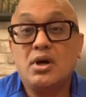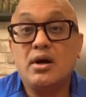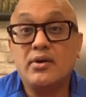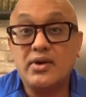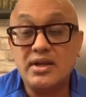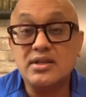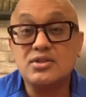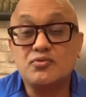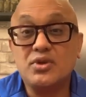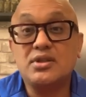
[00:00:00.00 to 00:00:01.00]

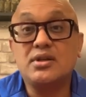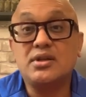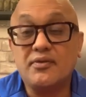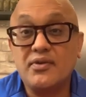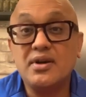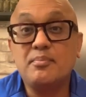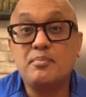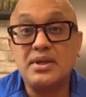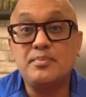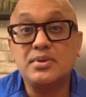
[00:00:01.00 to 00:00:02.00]
rehearse with the different
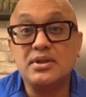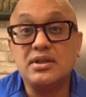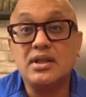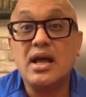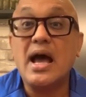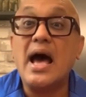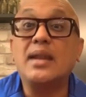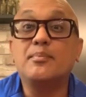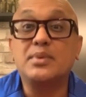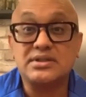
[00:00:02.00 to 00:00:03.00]
people
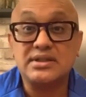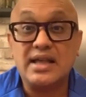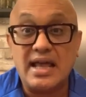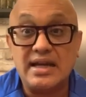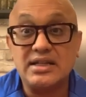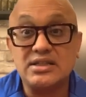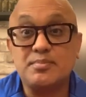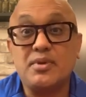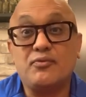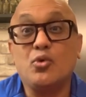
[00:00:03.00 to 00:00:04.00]
and
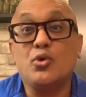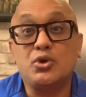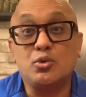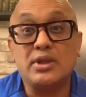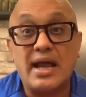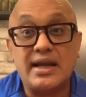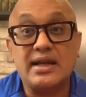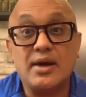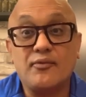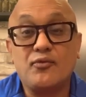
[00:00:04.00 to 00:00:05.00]
personalities before you land
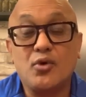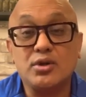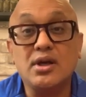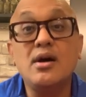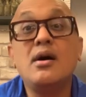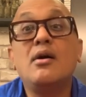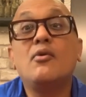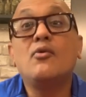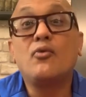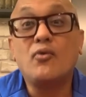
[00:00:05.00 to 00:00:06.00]
it up for the
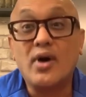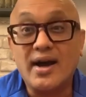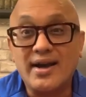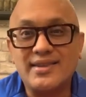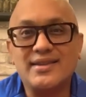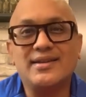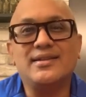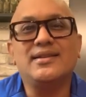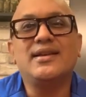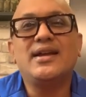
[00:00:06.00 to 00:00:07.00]
final
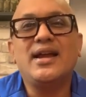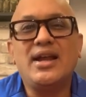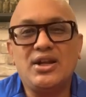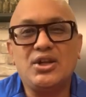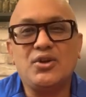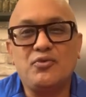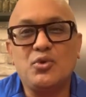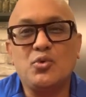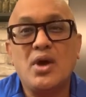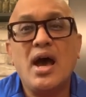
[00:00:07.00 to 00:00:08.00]
interview,
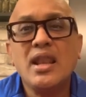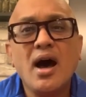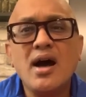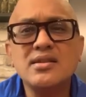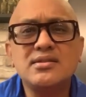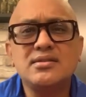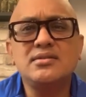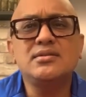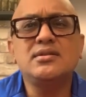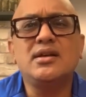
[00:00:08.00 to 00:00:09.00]
and ask
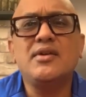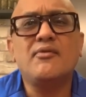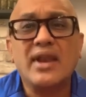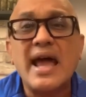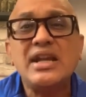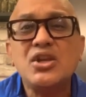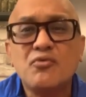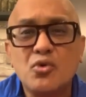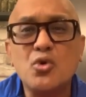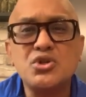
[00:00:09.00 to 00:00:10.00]
a variety
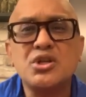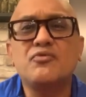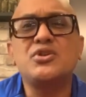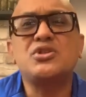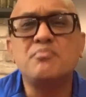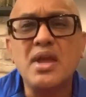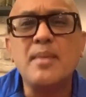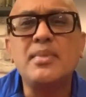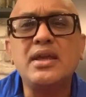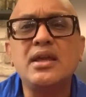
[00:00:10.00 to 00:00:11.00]
of questions which may
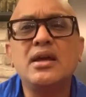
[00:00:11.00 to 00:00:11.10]
be